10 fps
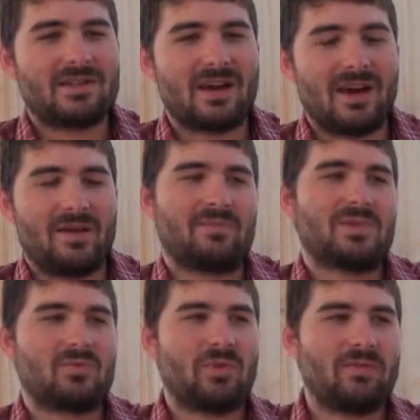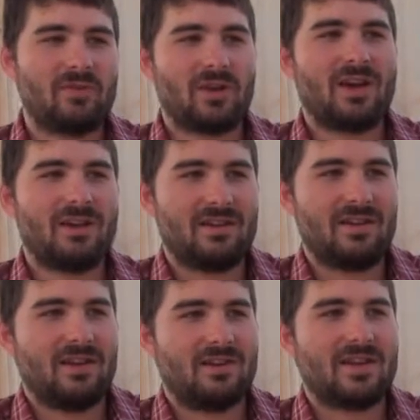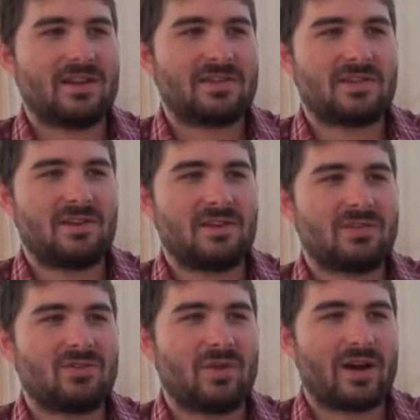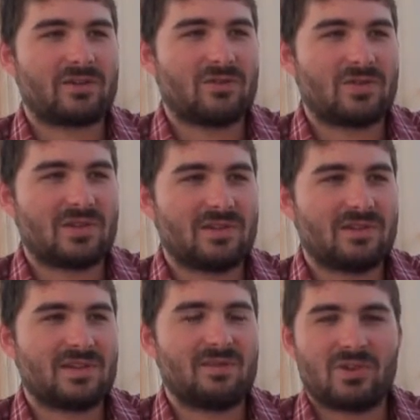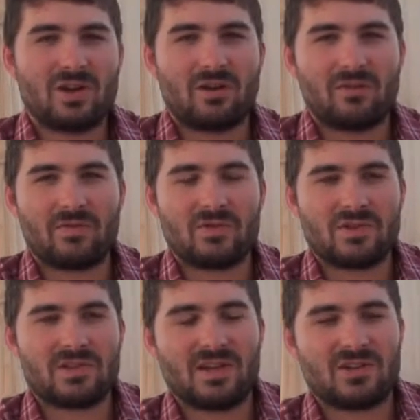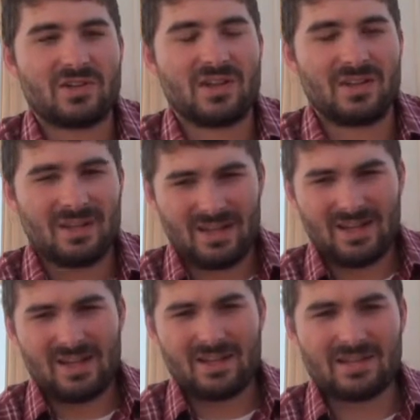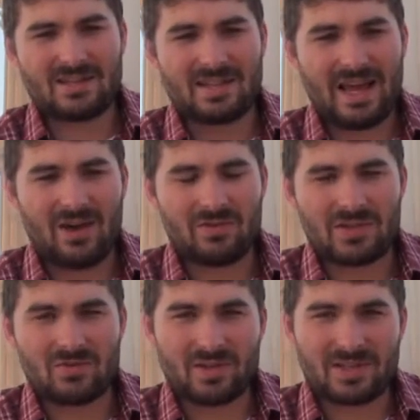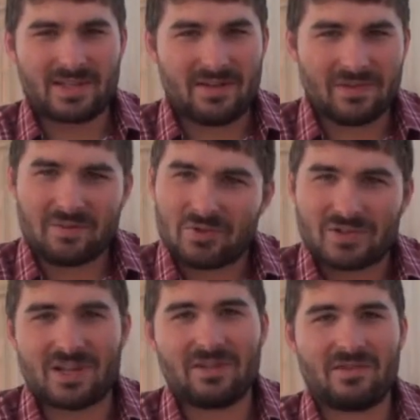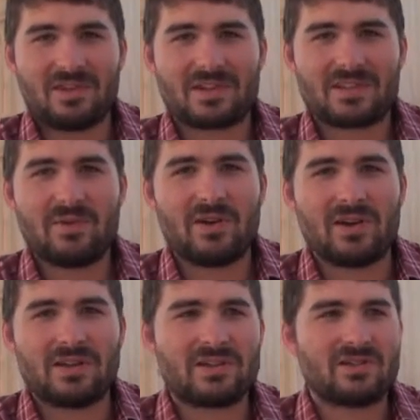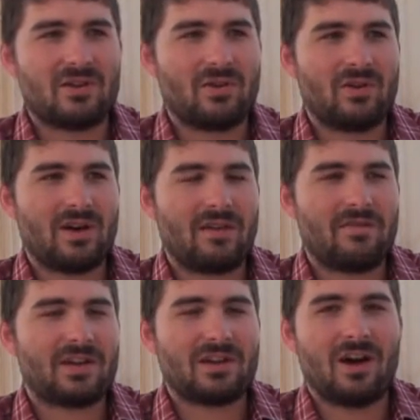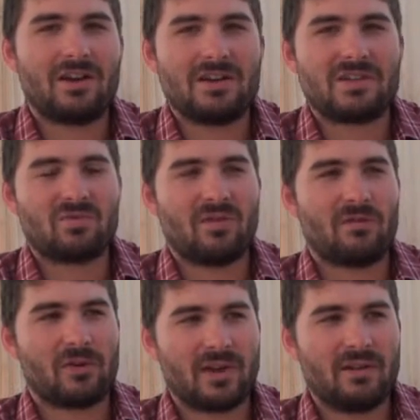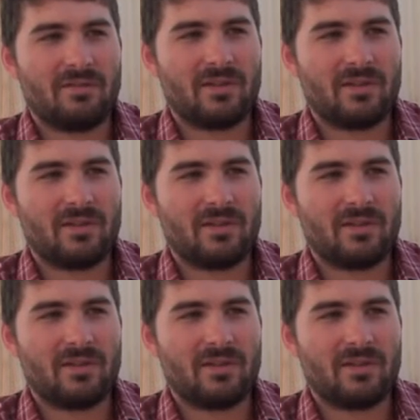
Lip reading: times we forget as directors and cinematographers and such that sound is really 70% of the experience. You know, I think an audience will forgive